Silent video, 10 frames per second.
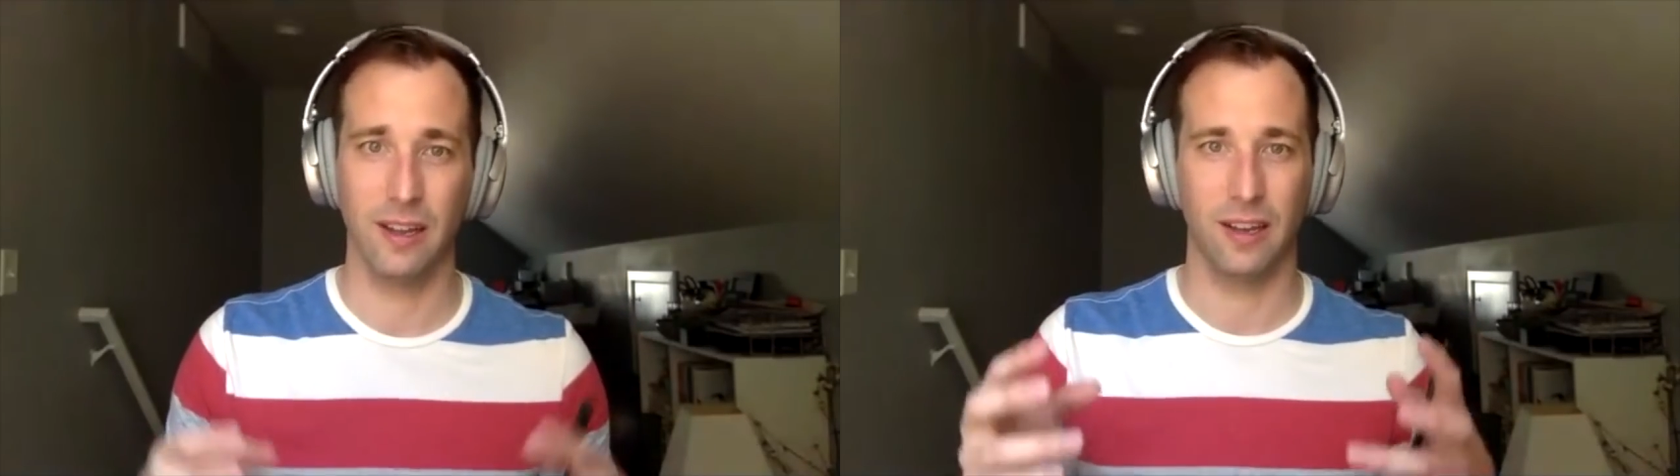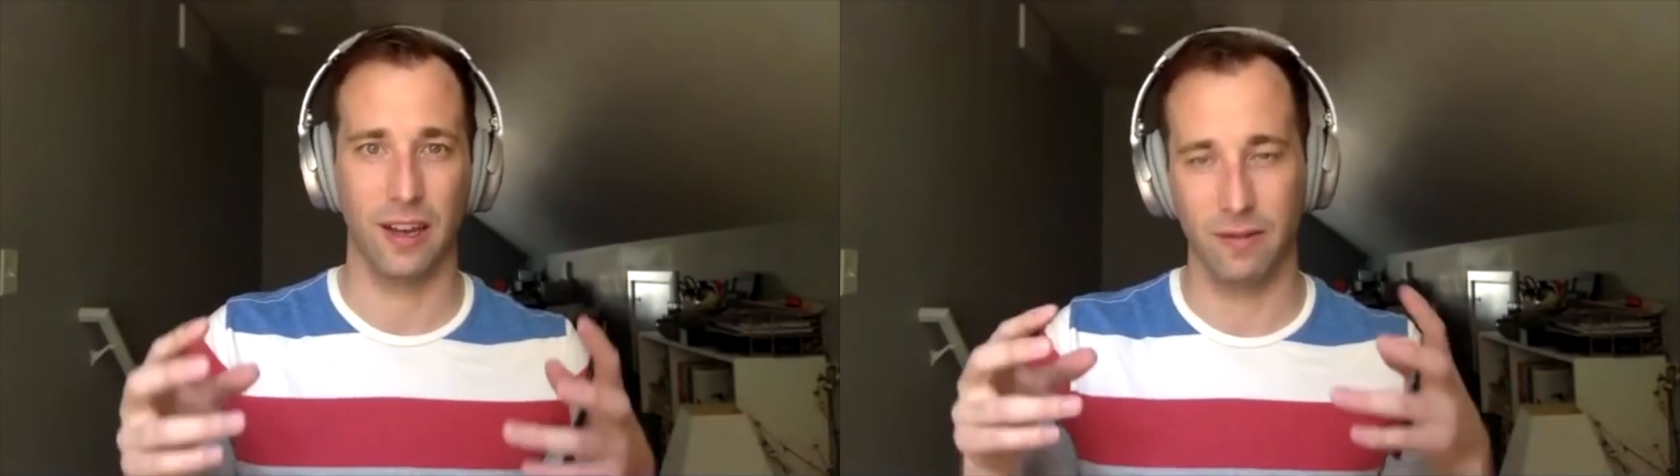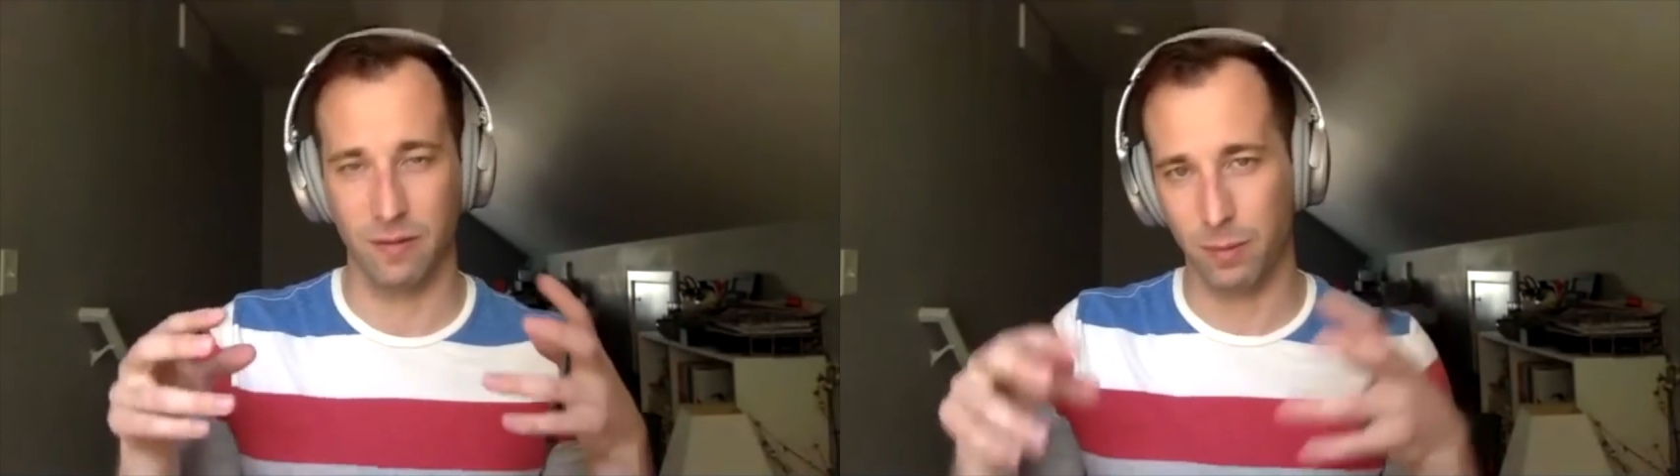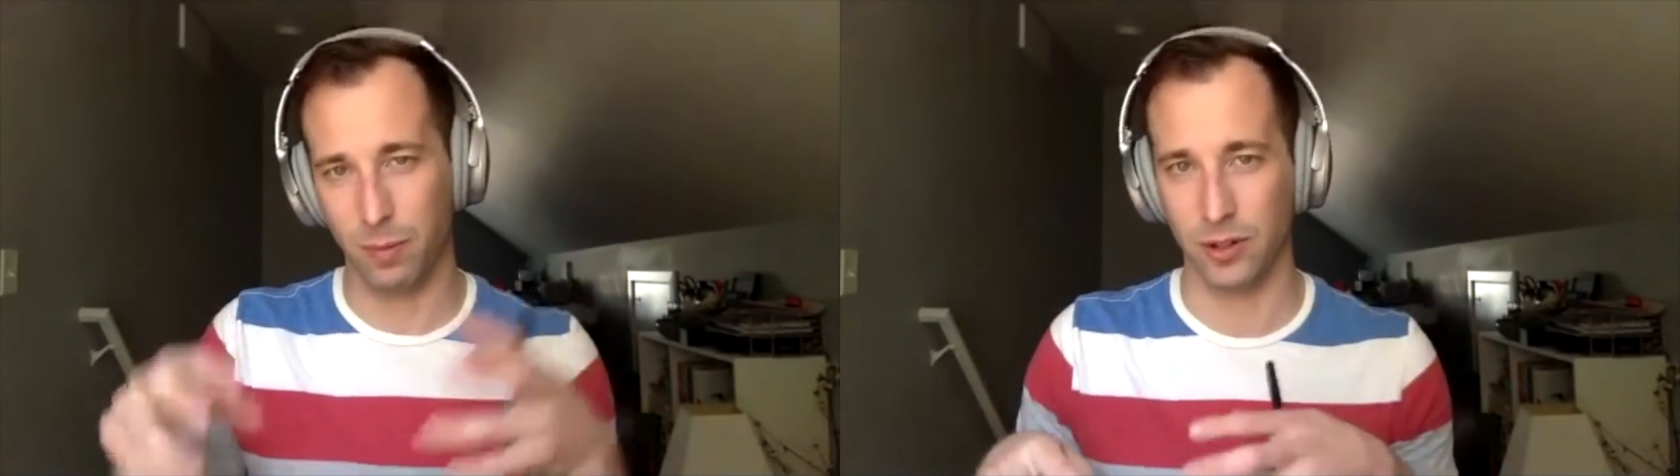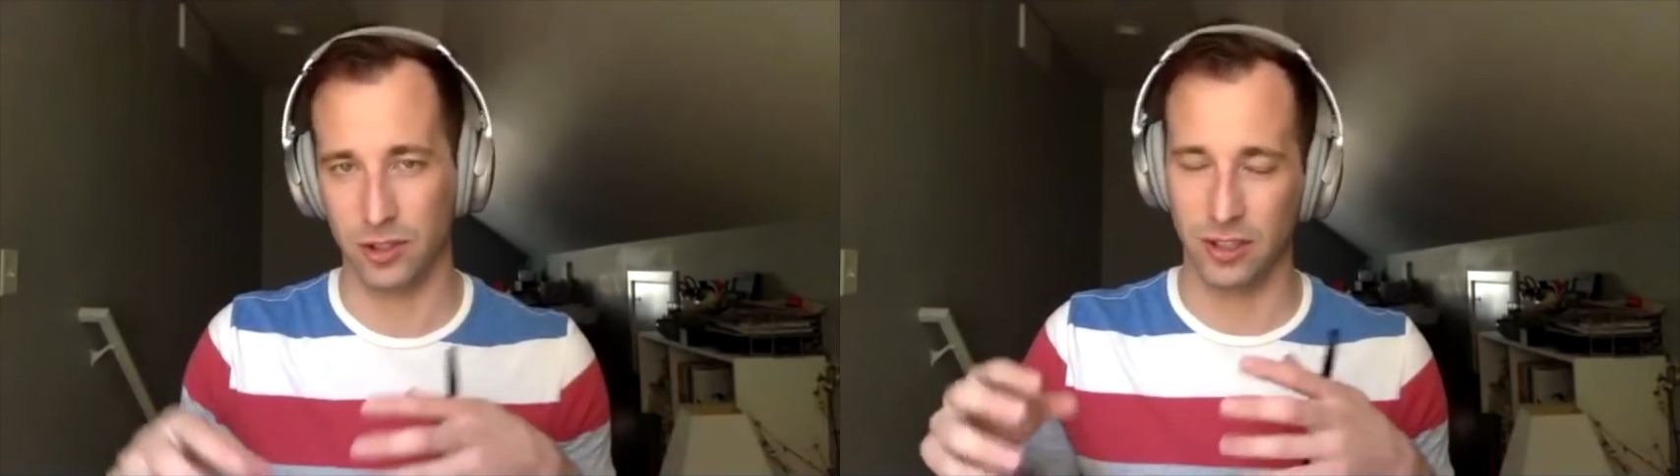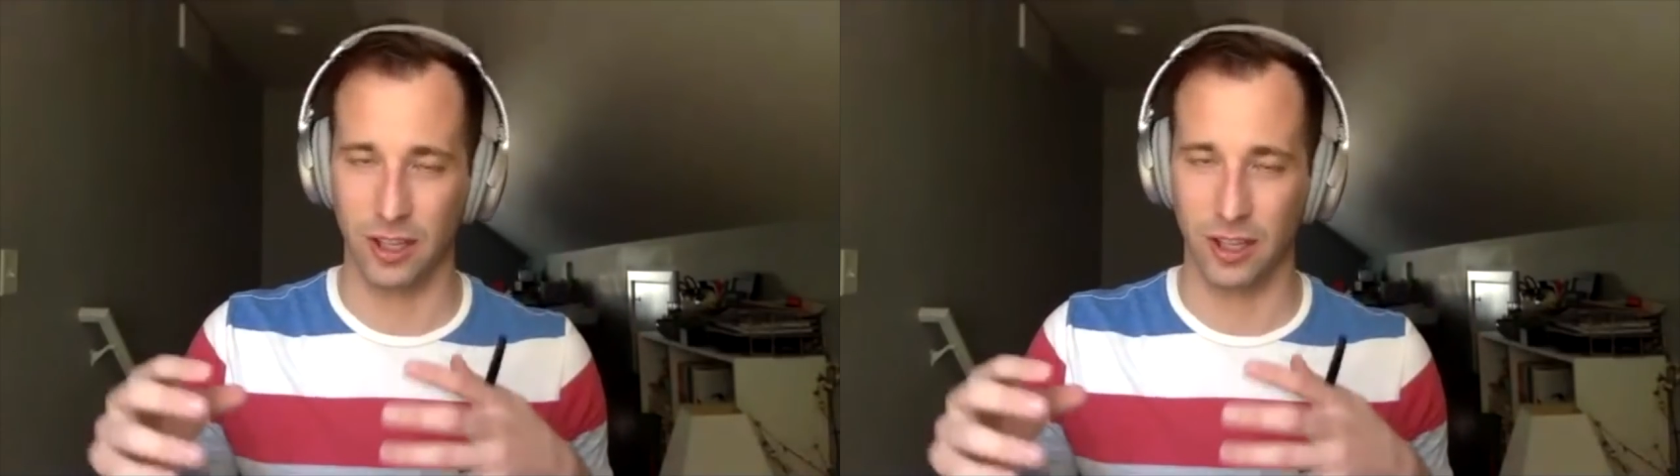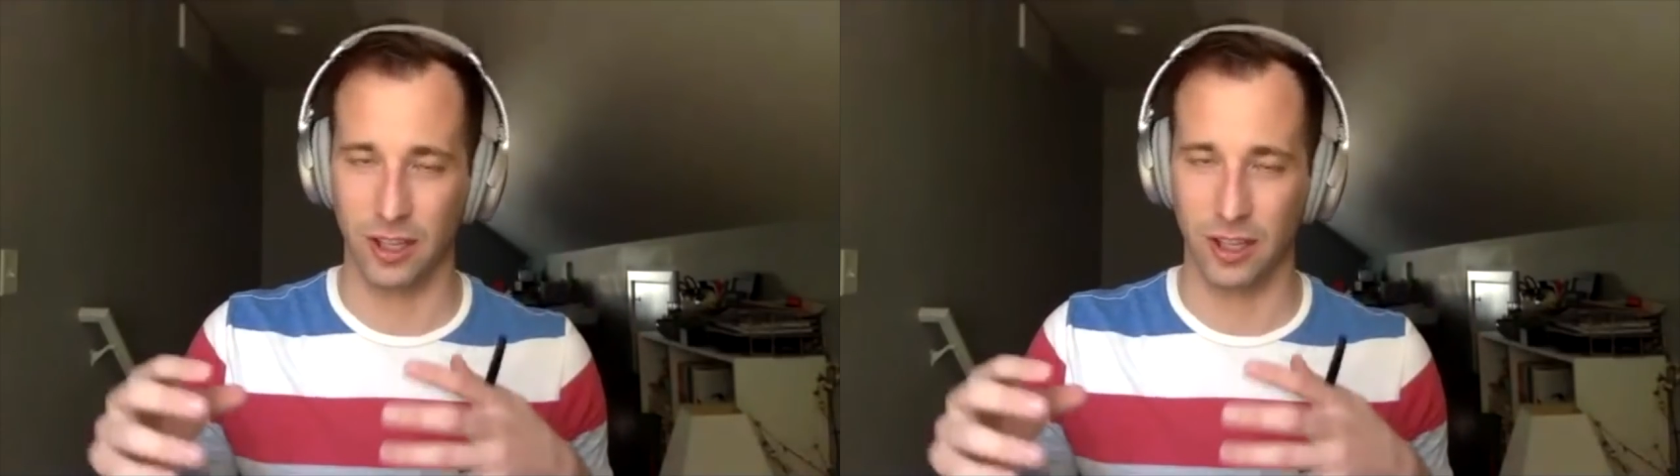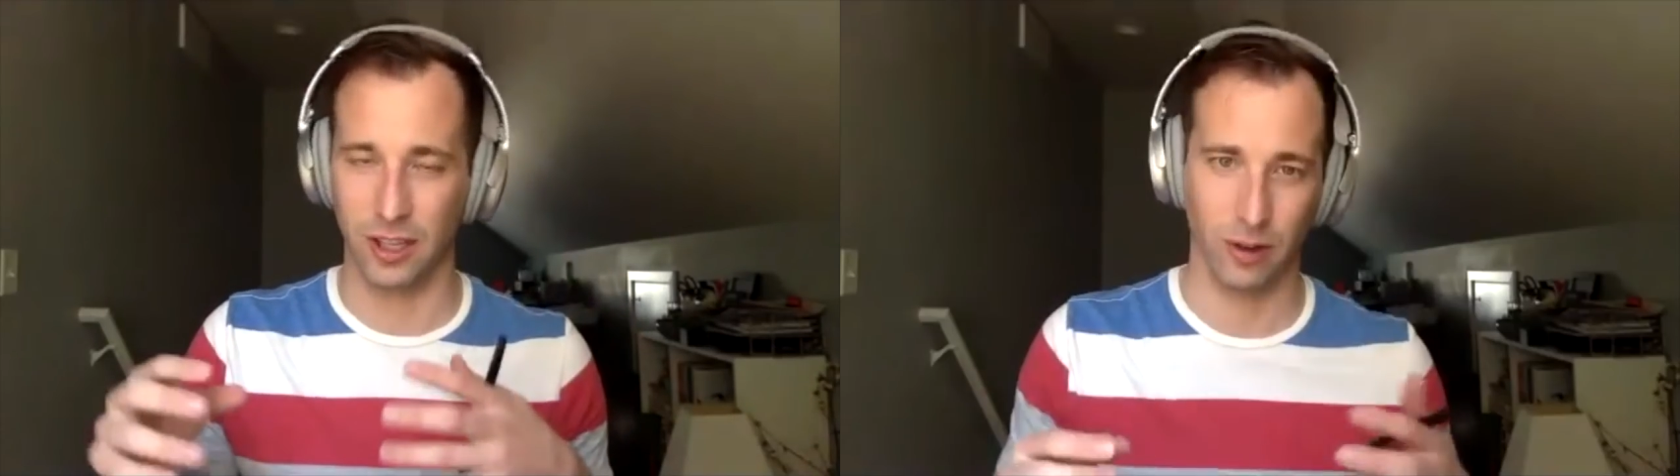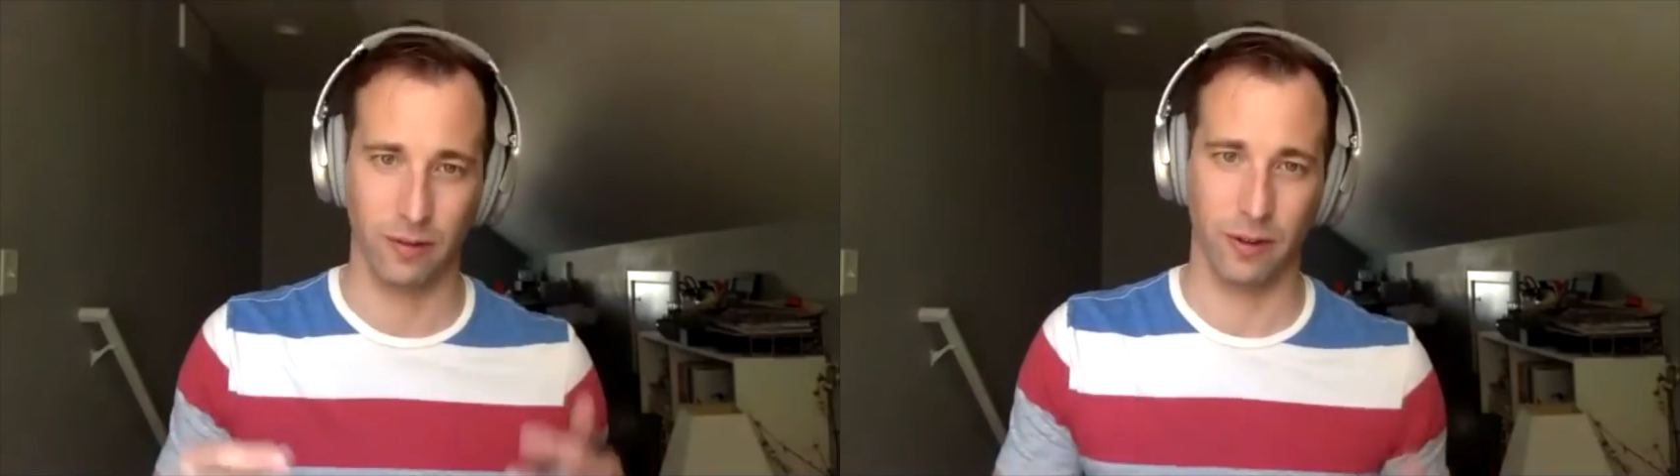kind of push the culture of